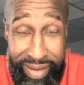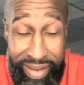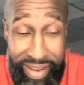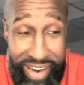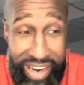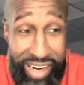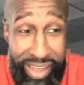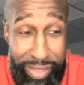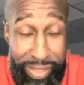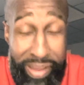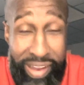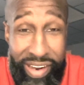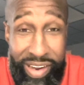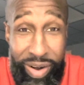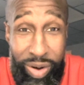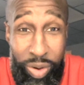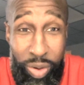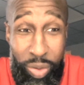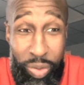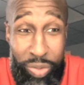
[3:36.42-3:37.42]
Anything
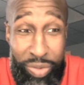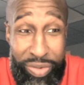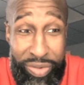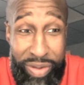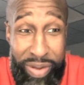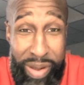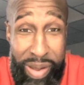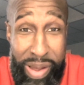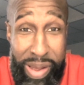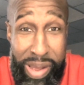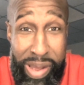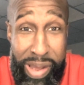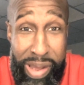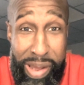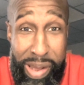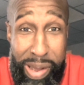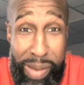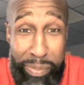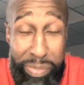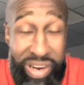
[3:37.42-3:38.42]
goes.
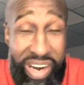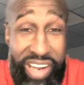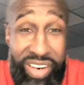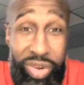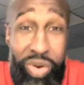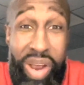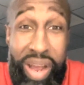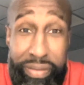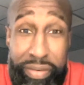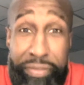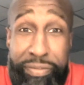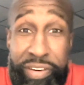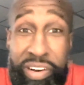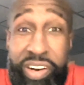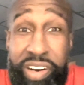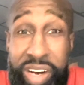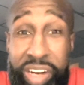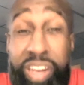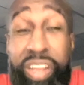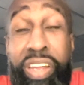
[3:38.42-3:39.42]
But I do have a
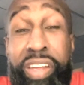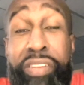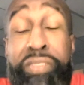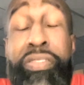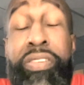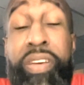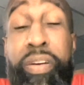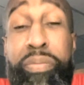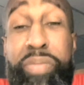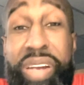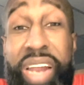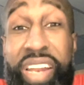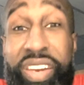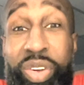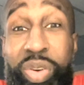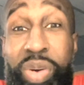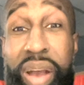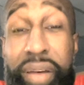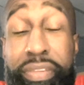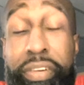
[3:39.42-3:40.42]
funny
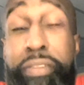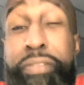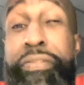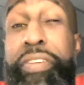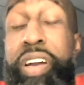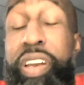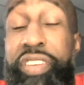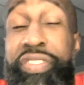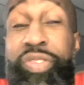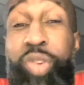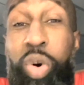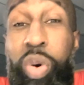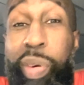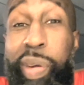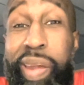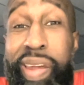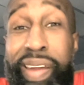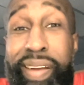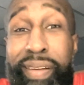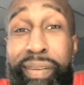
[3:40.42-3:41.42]

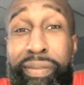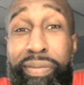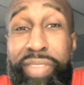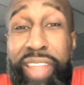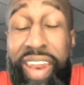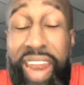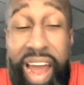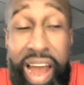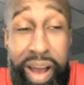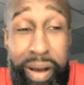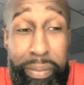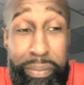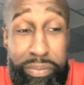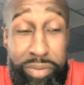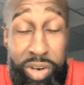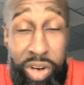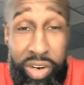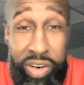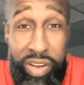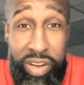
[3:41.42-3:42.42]
story that I'm
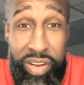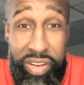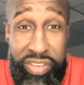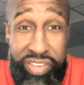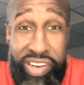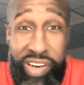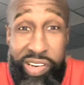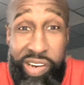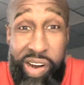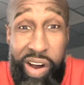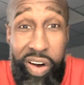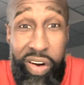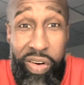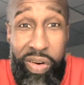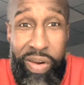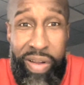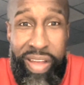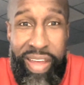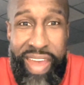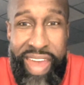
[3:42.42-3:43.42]
gonna tell
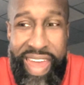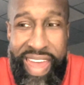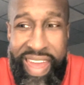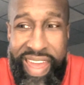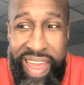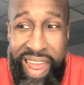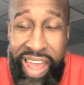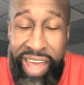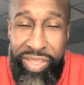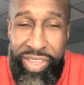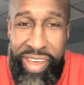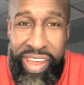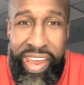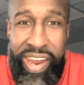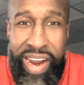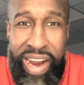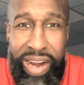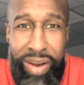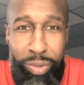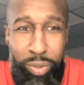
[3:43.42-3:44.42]
y'all at the
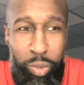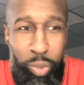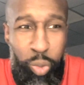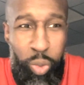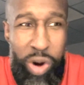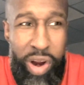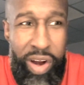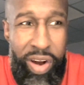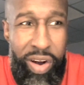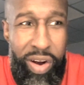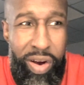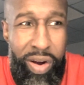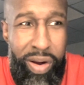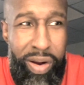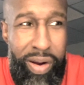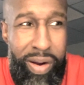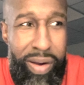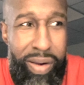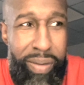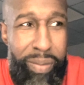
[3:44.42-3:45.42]
end, where
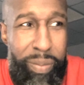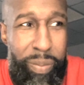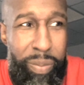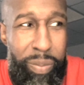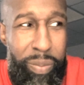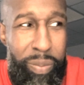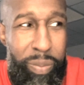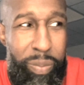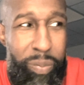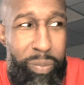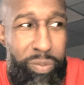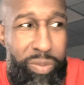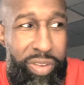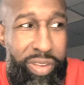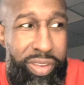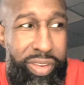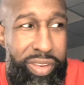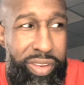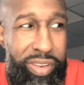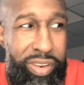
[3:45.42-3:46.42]

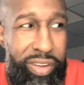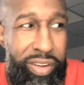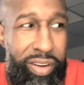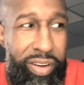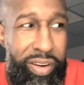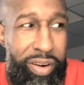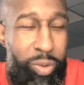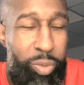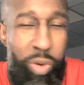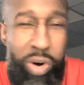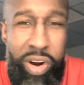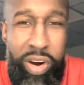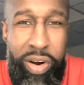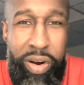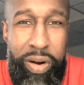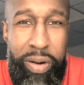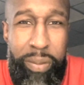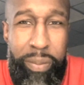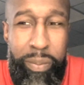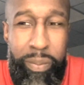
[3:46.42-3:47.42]

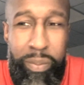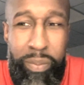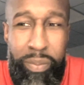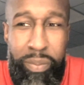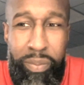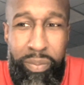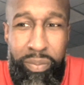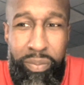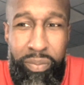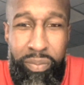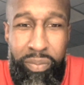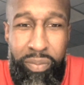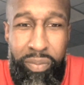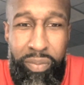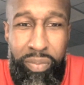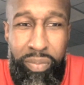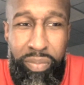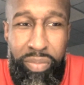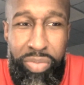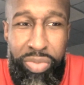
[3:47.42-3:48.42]
the
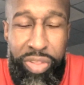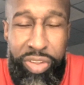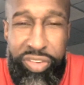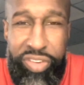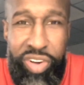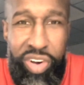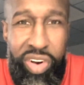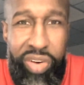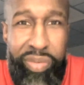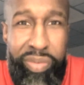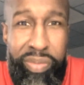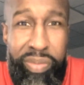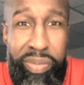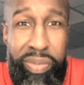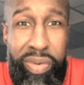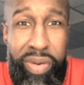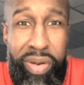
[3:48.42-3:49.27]
term